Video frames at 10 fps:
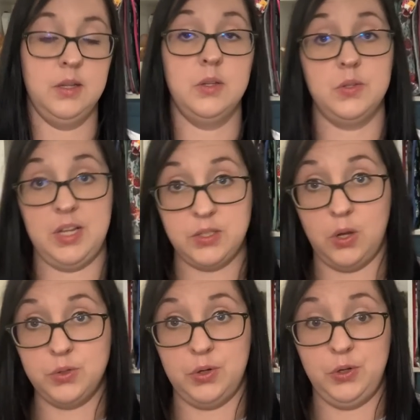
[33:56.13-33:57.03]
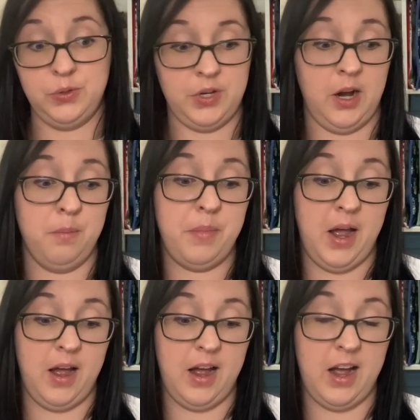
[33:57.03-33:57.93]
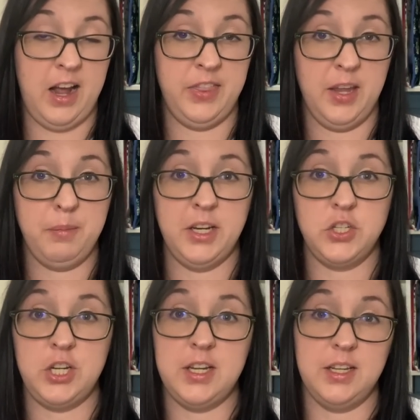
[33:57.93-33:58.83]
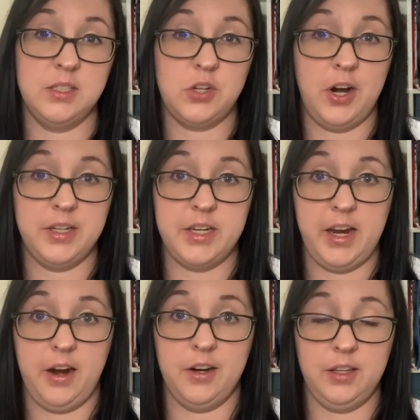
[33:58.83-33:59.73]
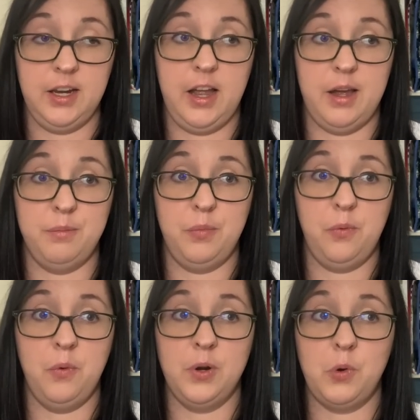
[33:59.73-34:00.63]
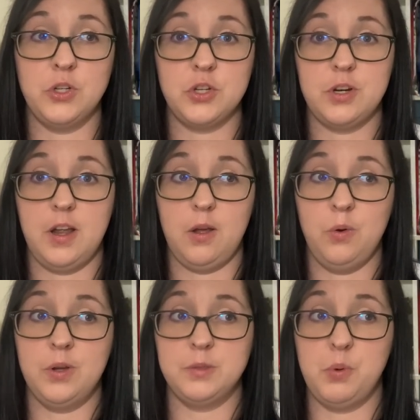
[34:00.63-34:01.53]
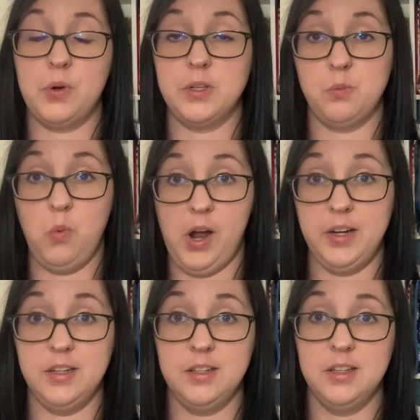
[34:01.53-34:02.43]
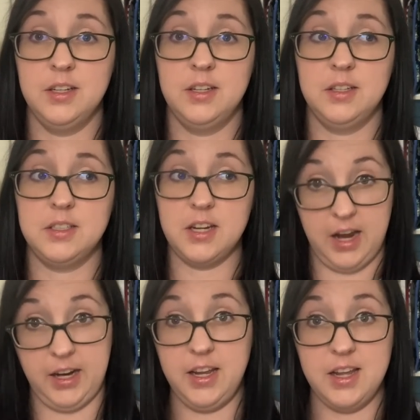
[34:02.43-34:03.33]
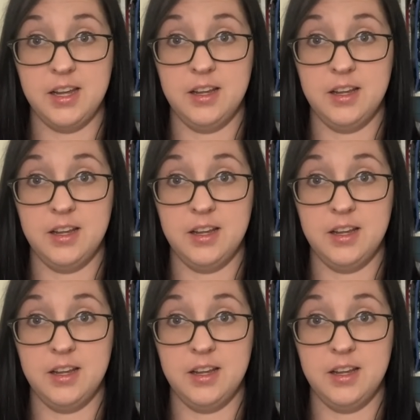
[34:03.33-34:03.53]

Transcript: So that's also a new start, but I think I might cheat and start a day early. I um, want to watch Hocus Pocus one tonight,